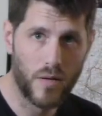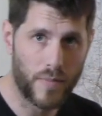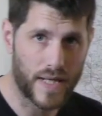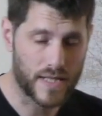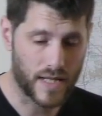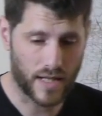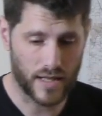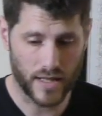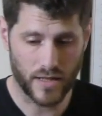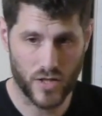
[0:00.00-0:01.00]

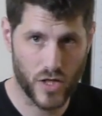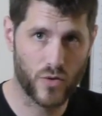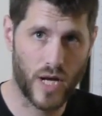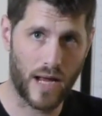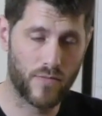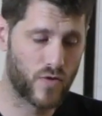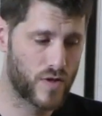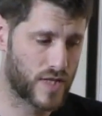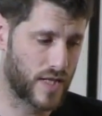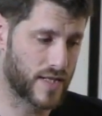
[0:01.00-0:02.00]
basically 2
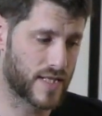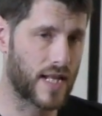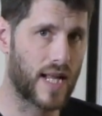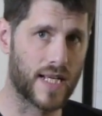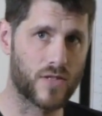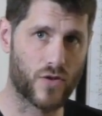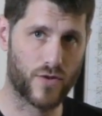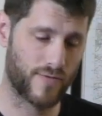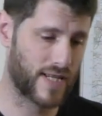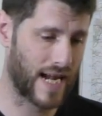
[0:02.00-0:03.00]
cameras and slides, or
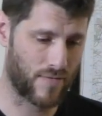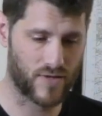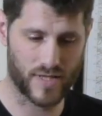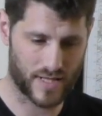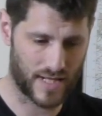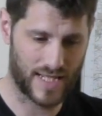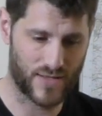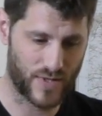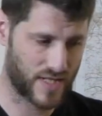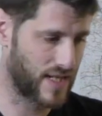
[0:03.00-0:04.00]
3 cameras and slides,
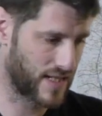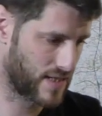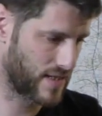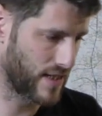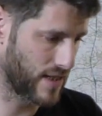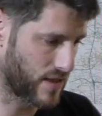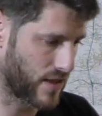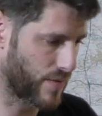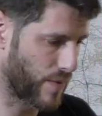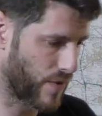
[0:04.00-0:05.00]
which this is
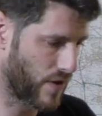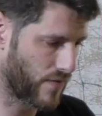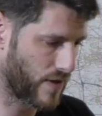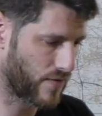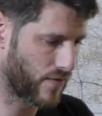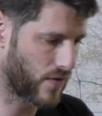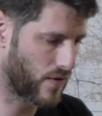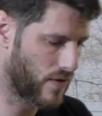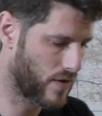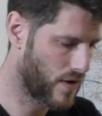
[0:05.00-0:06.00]
going to be perfect for.